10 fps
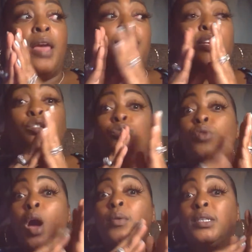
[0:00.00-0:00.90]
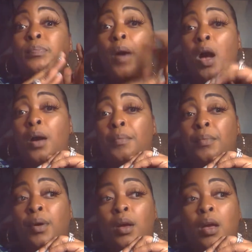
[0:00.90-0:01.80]
that is
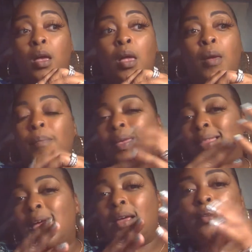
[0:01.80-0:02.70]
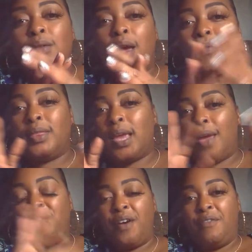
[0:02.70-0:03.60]
bomb. But everything
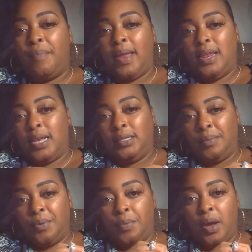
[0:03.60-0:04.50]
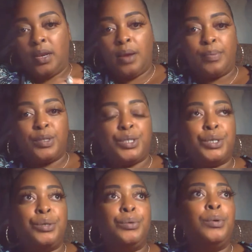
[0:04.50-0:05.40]
ain't for everybody. That's number one. Number
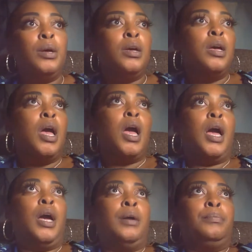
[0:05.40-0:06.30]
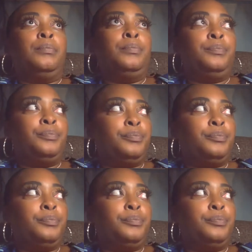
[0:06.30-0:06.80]
two, women,